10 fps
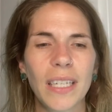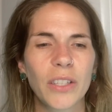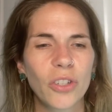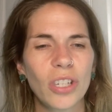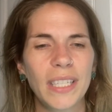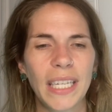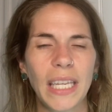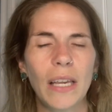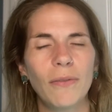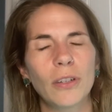It's good to
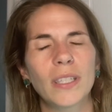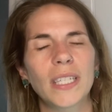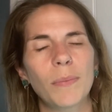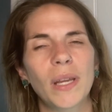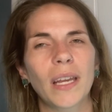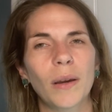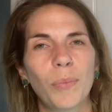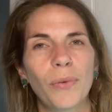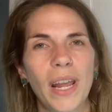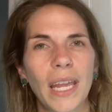give your stomach a
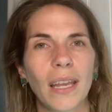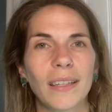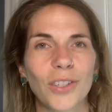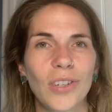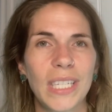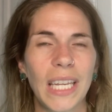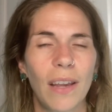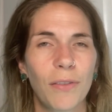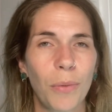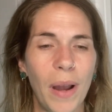break. It's good to
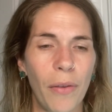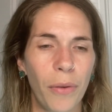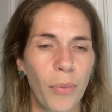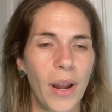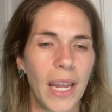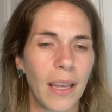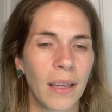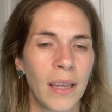give your mouth a break.